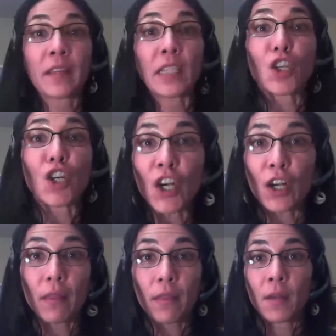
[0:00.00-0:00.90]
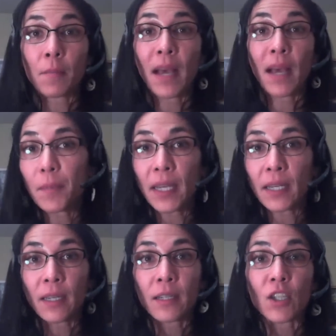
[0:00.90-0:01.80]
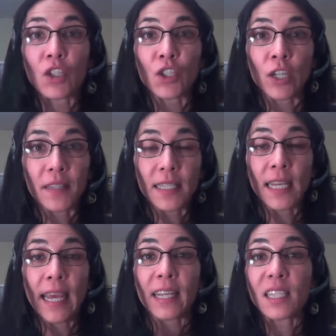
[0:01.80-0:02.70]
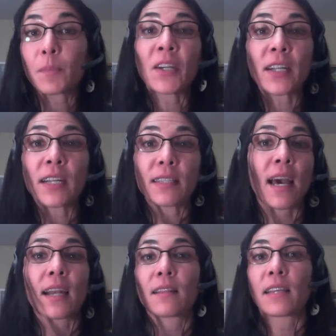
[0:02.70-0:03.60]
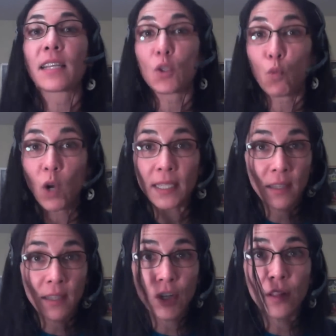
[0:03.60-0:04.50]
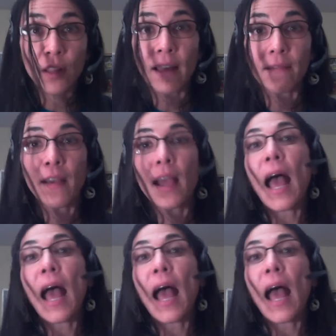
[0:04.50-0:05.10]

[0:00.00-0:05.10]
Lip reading: this earth, in my opinion, deserves to experience that at least once in their life.